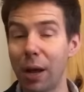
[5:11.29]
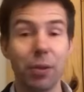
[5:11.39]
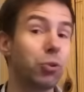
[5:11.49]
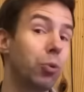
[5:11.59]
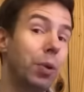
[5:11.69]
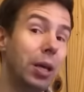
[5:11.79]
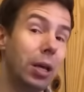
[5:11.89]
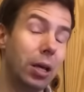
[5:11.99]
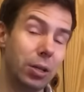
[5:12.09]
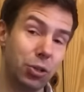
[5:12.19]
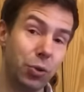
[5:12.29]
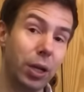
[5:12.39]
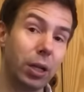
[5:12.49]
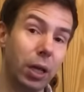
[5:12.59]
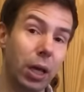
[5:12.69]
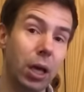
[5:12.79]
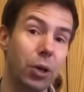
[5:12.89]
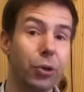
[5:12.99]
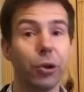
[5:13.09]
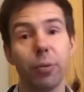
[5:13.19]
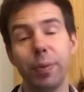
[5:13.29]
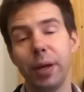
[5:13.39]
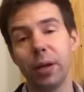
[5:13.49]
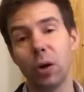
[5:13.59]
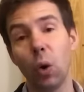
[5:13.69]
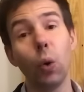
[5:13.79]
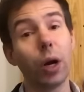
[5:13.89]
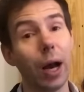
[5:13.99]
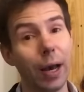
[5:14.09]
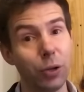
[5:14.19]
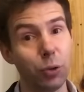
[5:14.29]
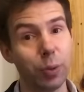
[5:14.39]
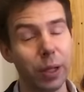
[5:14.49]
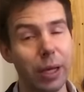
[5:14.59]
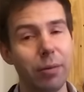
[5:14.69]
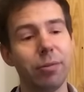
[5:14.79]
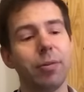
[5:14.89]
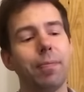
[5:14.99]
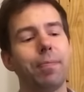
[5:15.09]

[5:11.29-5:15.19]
Now this would be strictly European oak, I do believe.